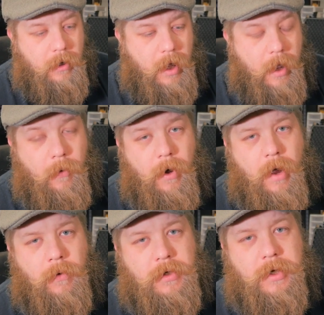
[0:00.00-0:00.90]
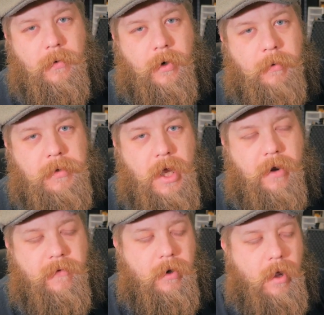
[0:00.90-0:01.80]
and we'll, and we'll see what comes
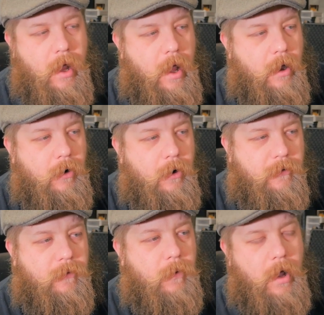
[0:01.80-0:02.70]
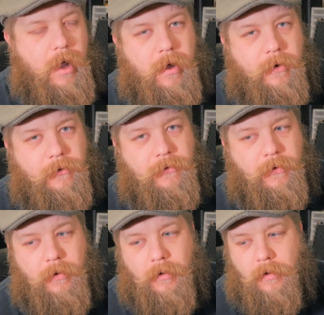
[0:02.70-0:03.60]
out of it. I, I don't know if we'll have
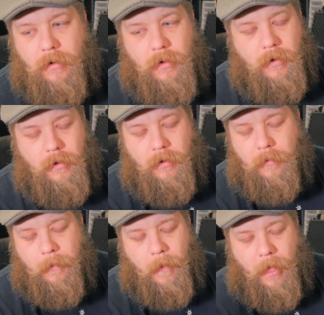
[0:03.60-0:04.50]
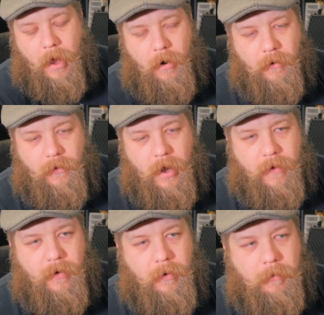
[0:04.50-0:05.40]
I don't know if we'll
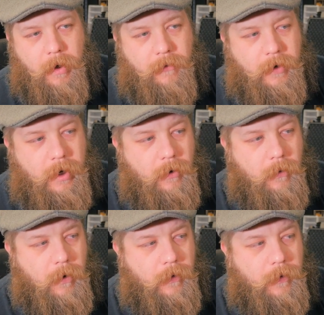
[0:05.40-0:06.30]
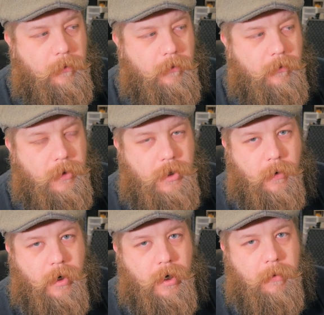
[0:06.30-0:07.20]
have a, a video worth
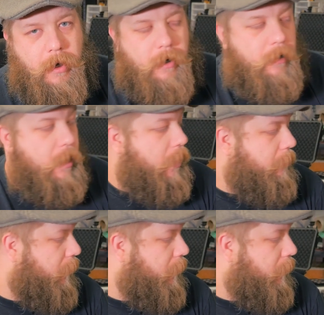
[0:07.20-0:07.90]
showing anybody or not,